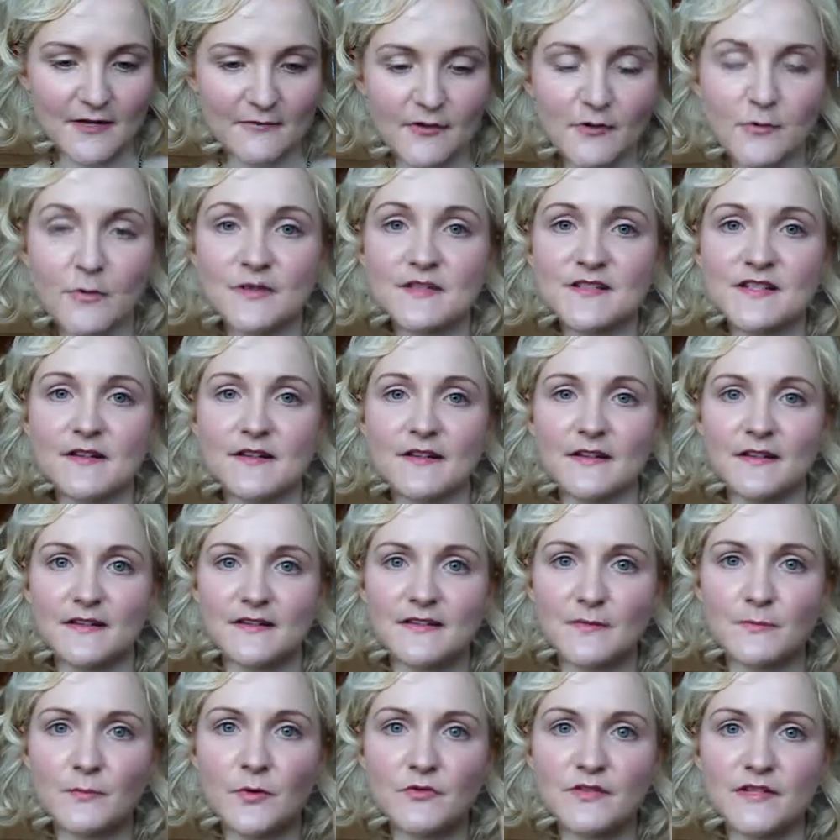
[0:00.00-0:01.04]
So if you want something
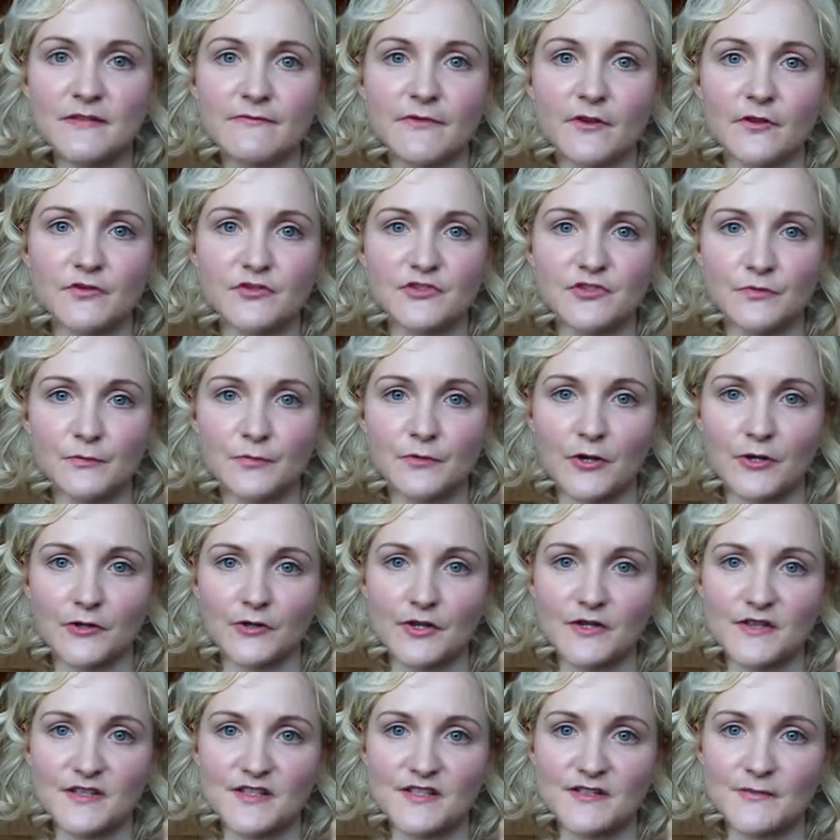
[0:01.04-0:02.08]
that's a multifunctional
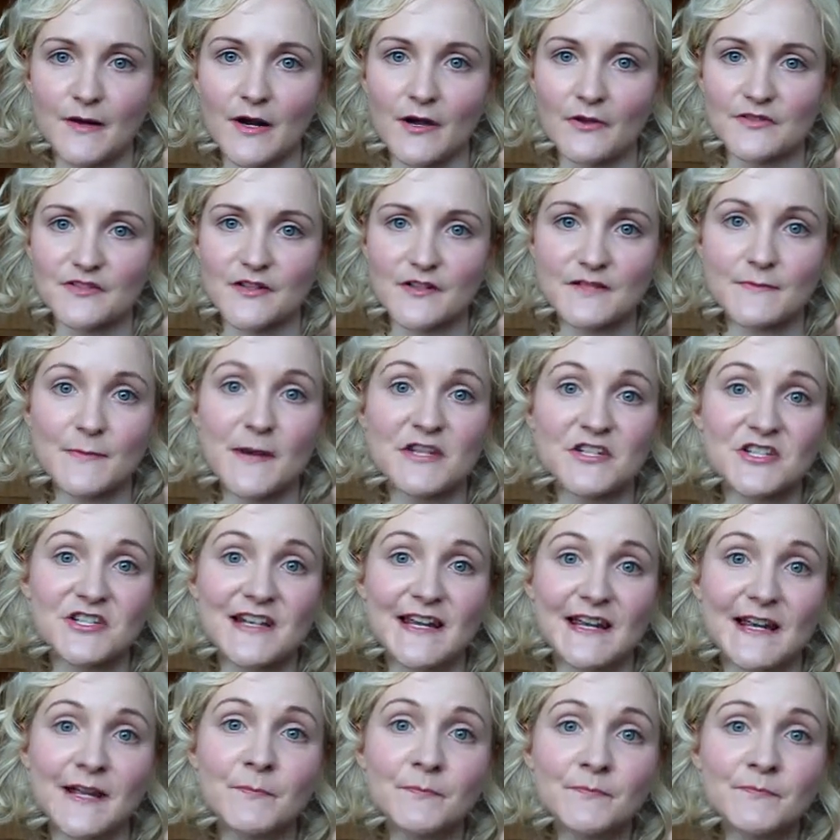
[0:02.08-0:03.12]
product as well, so
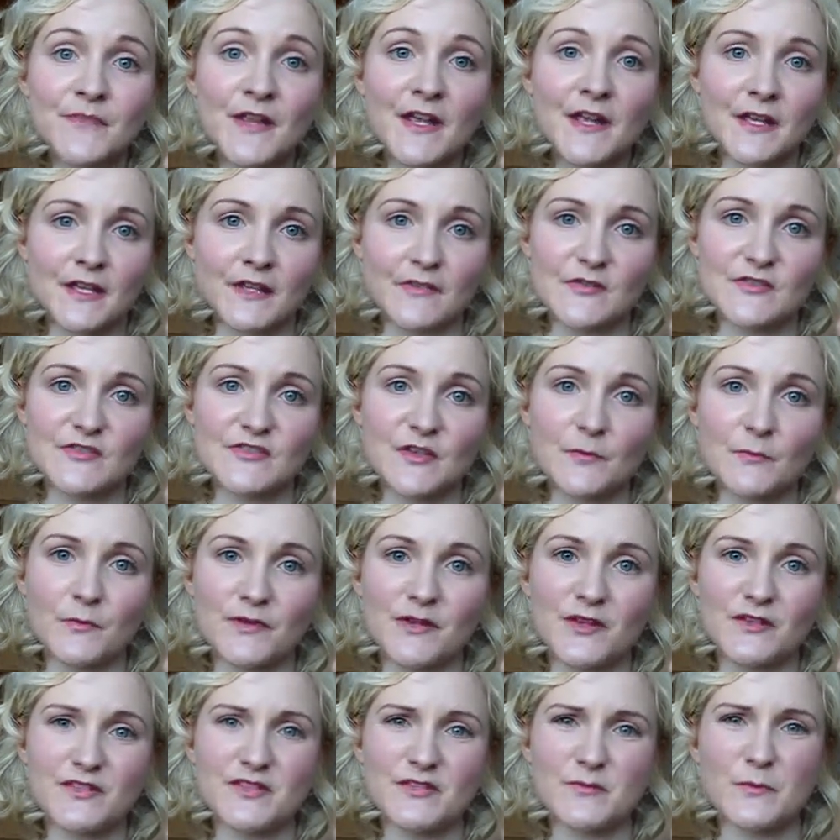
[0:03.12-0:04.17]
especially if you're
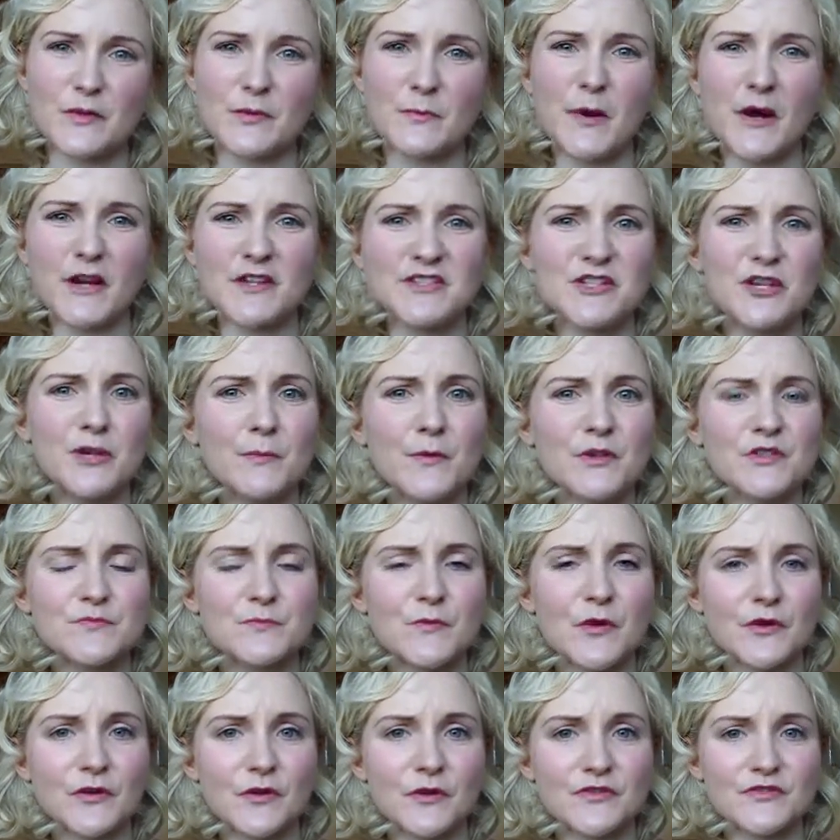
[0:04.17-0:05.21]
someone that doesn't want to buy too
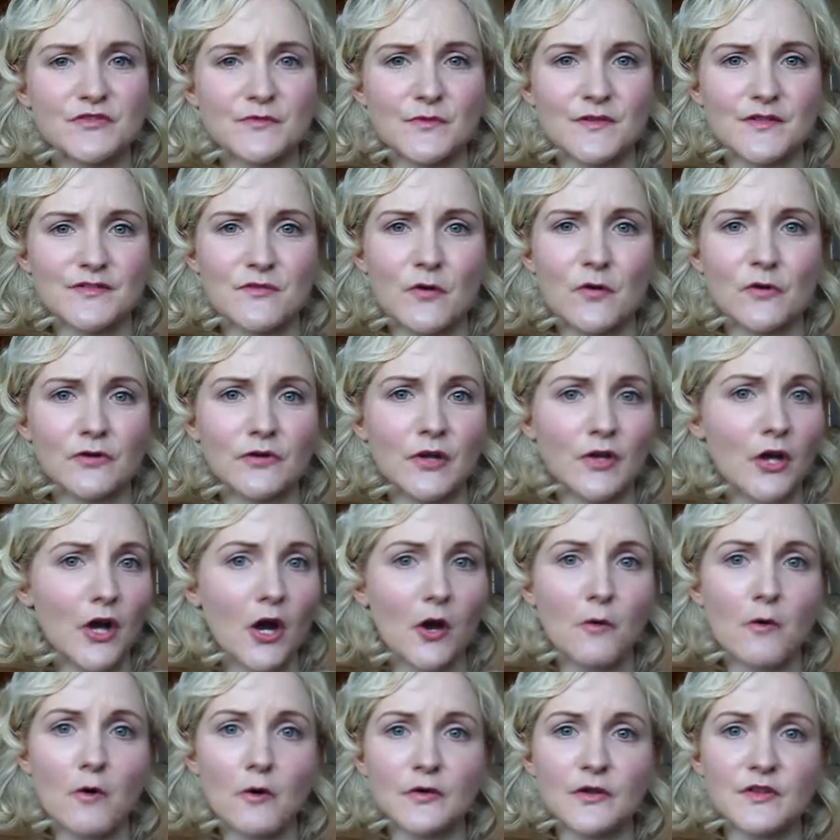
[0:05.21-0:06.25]
much product or is on the
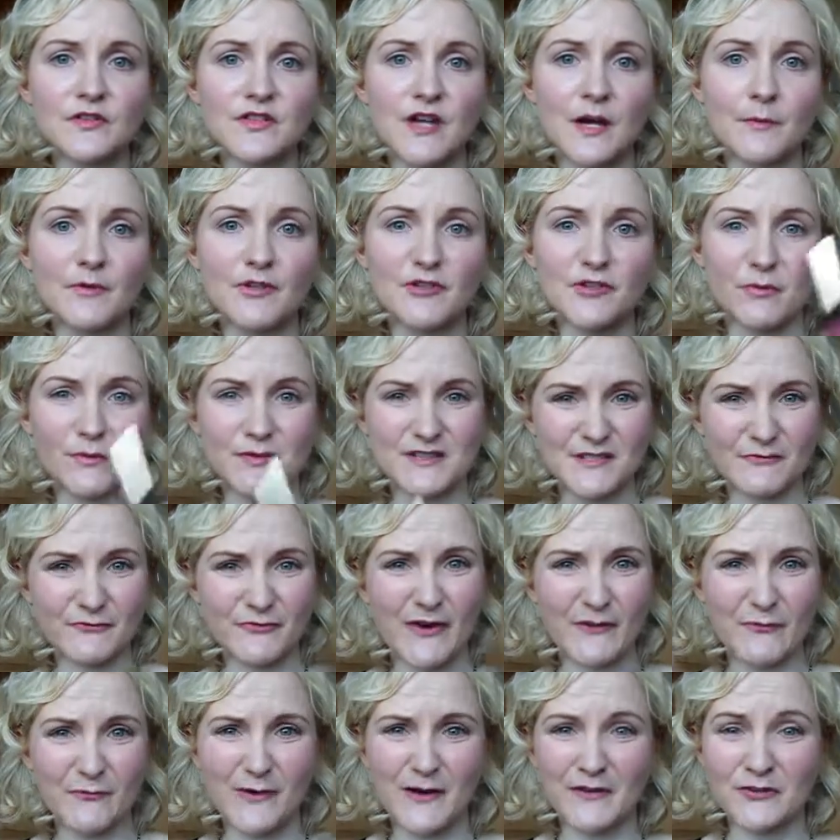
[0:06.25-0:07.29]
go all the time, you don't want to
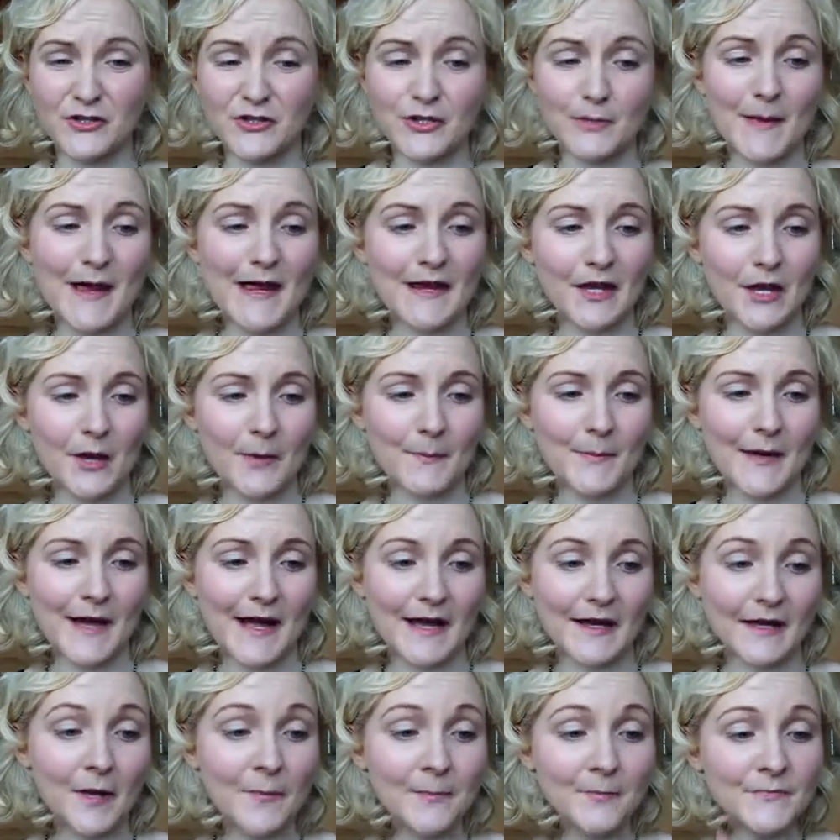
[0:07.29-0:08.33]
faff around in your makeup
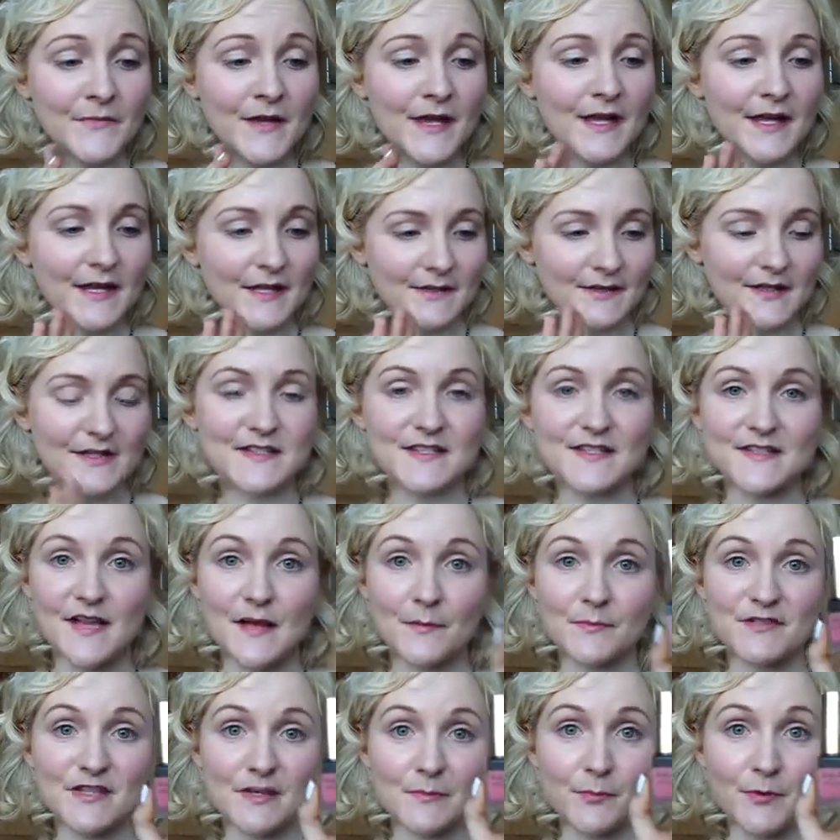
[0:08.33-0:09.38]
bag, this is
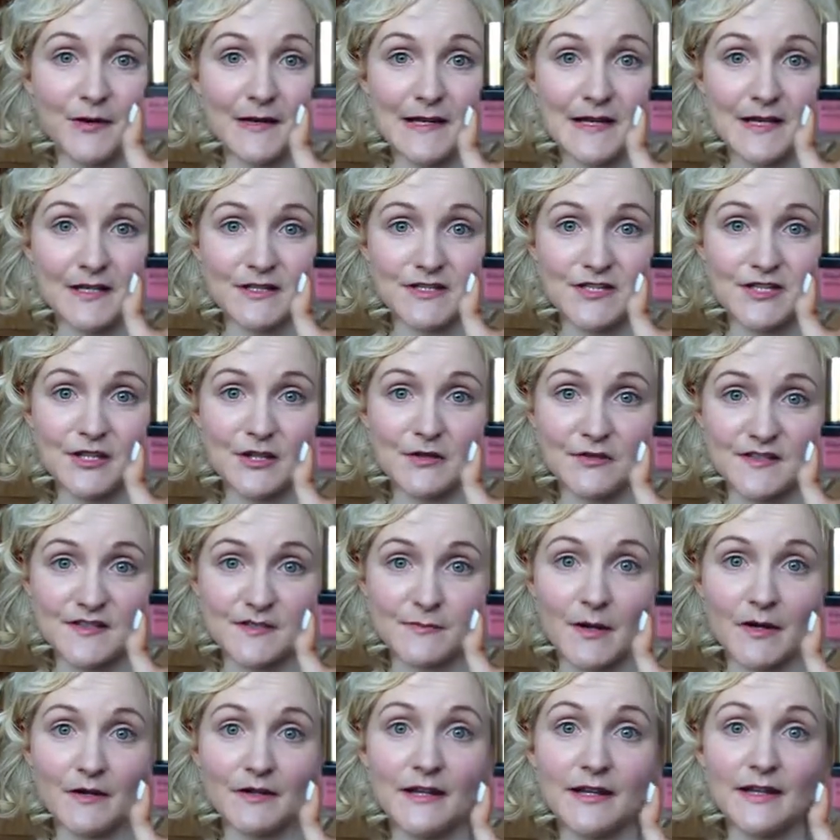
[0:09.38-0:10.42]
absolutely brilliant to use
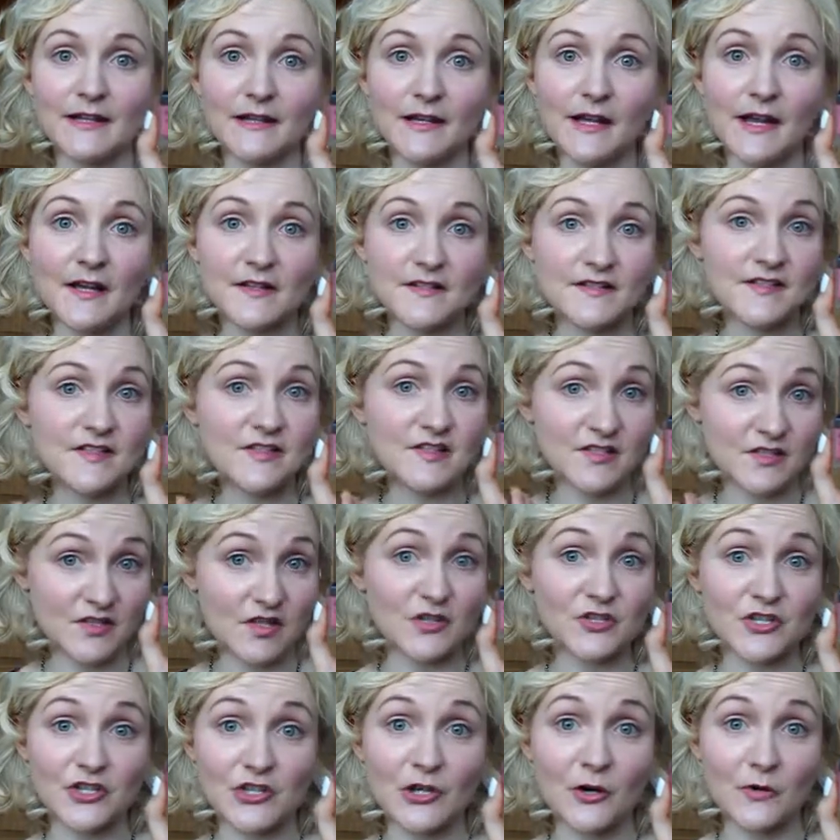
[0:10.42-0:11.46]
as well, and it lasts
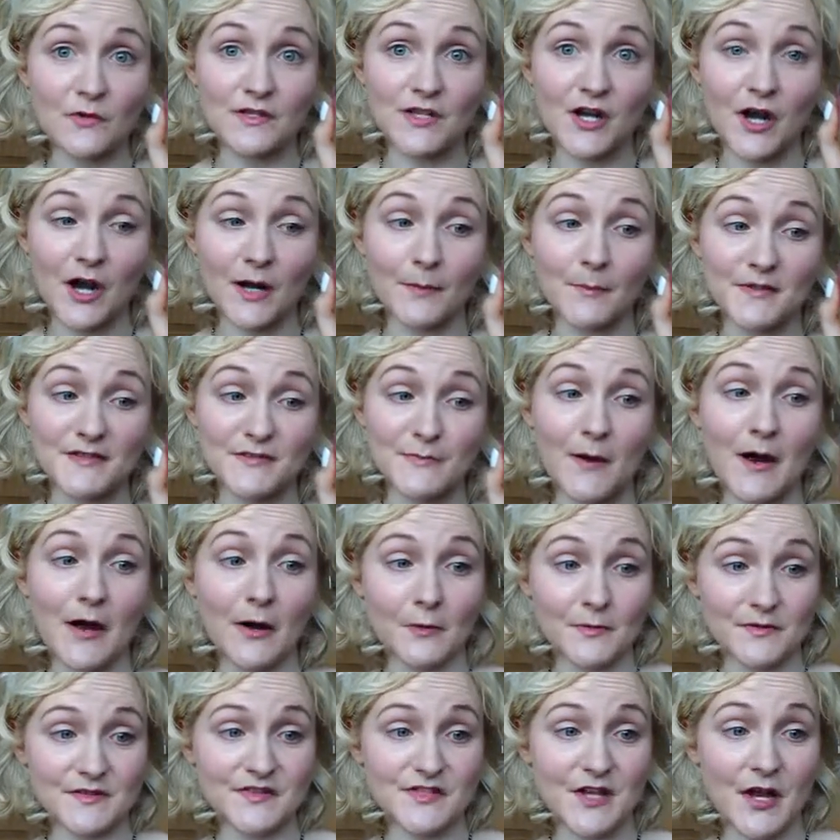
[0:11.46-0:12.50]
such a long time as
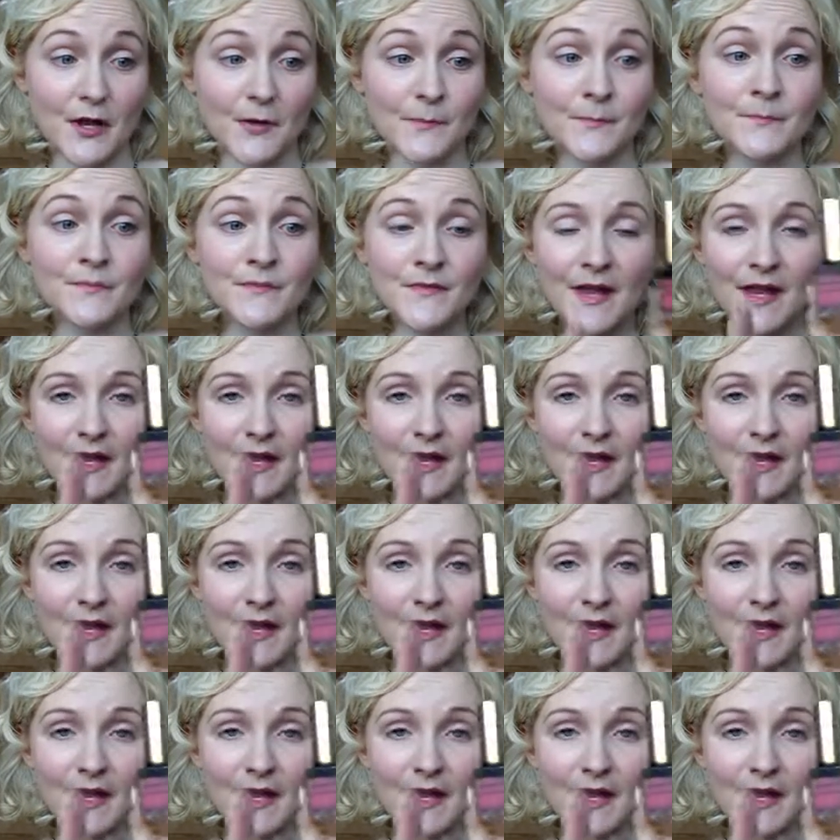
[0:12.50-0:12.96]
well. So